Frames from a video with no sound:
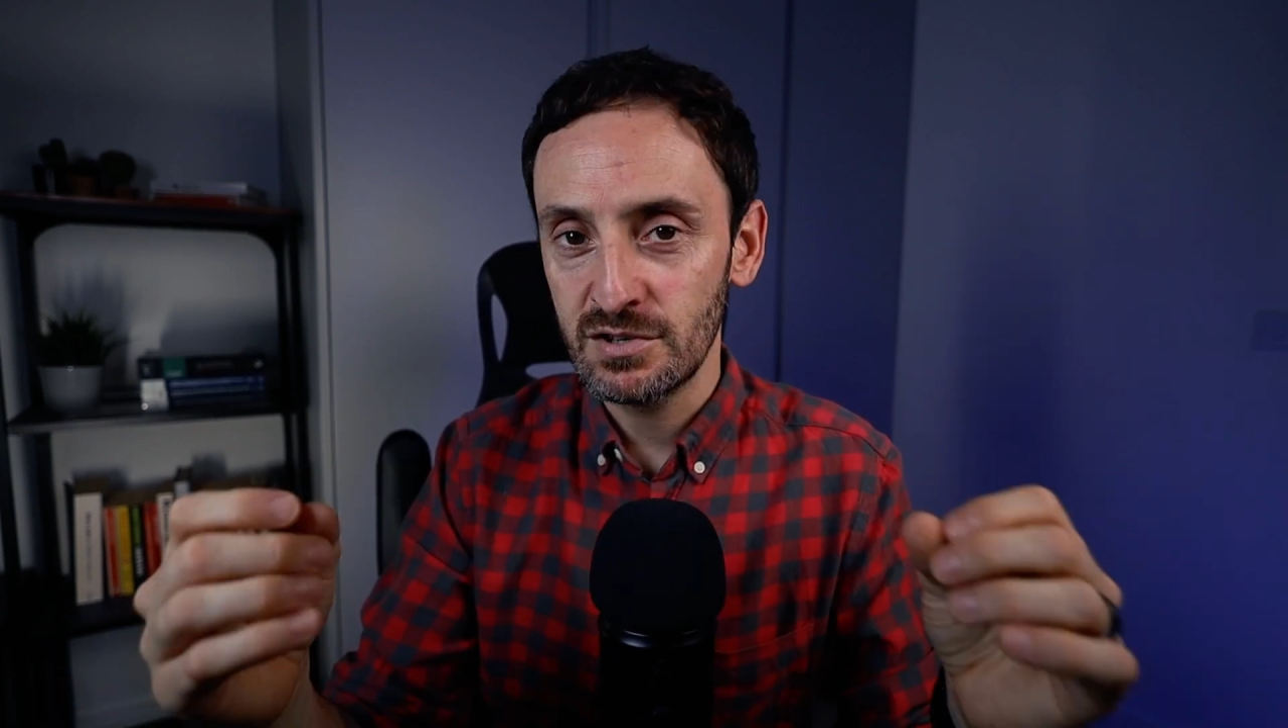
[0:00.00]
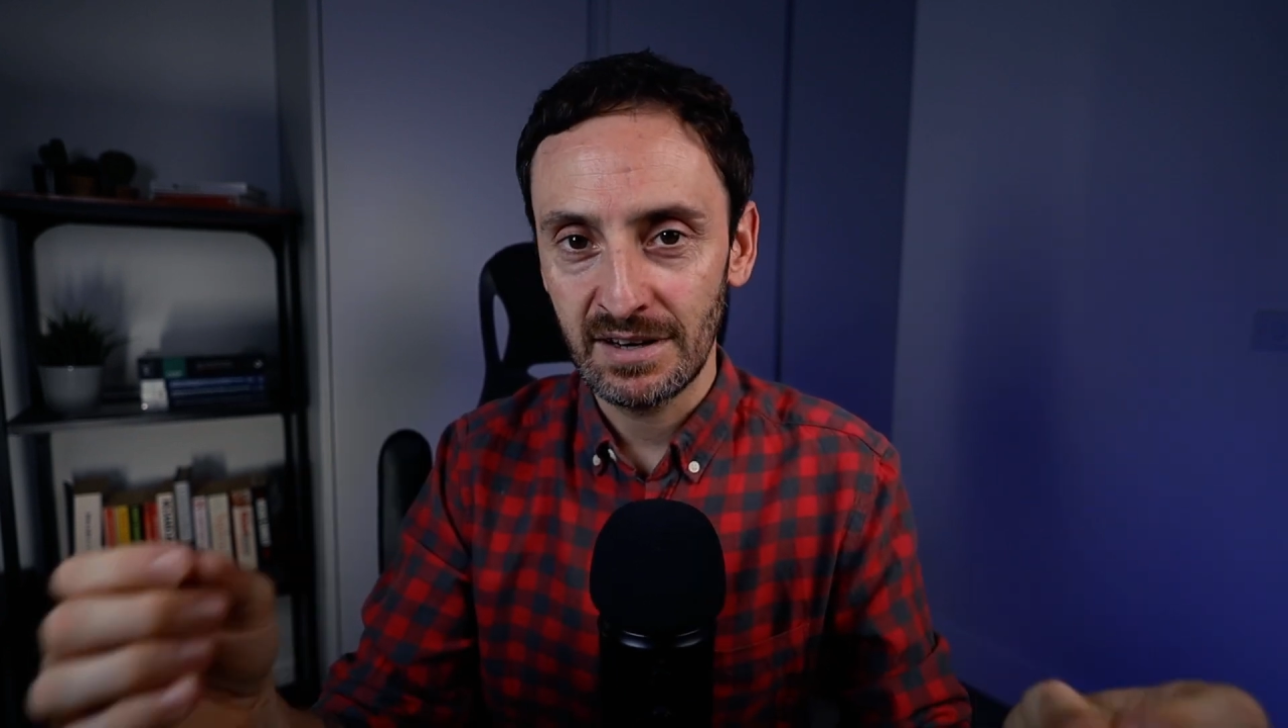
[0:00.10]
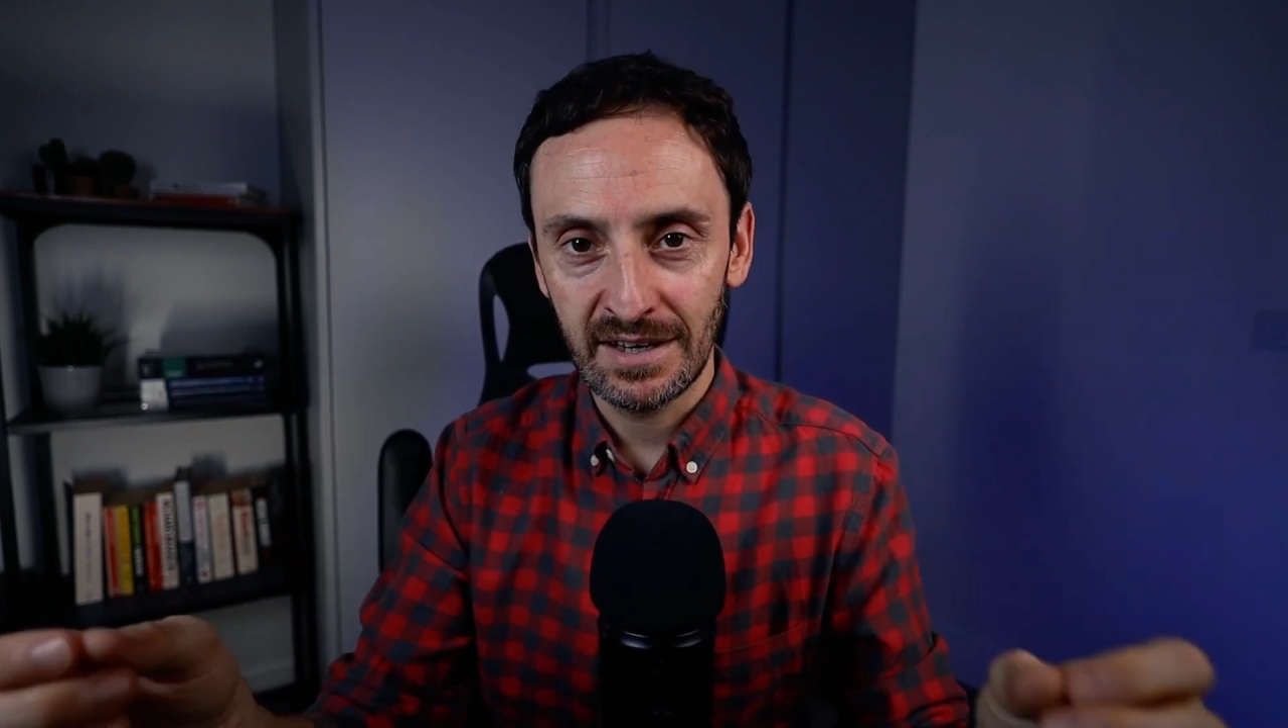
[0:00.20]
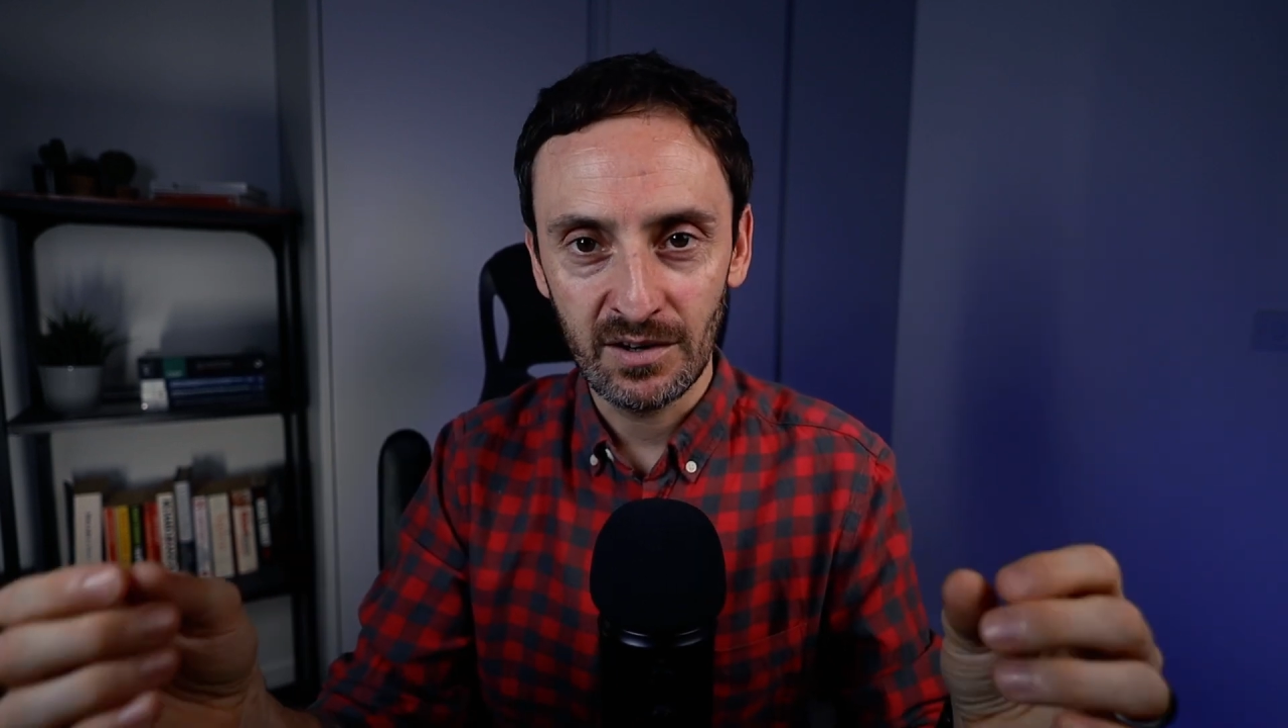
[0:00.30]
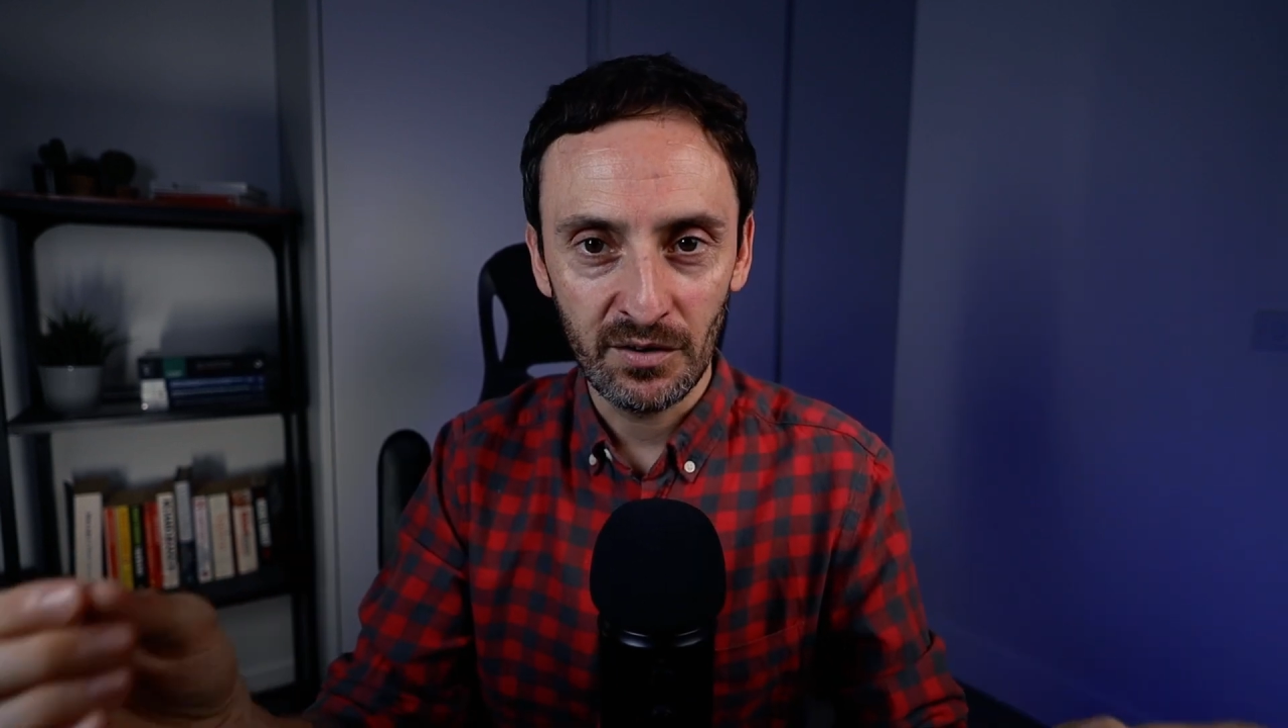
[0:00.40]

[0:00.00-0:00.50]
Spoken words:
training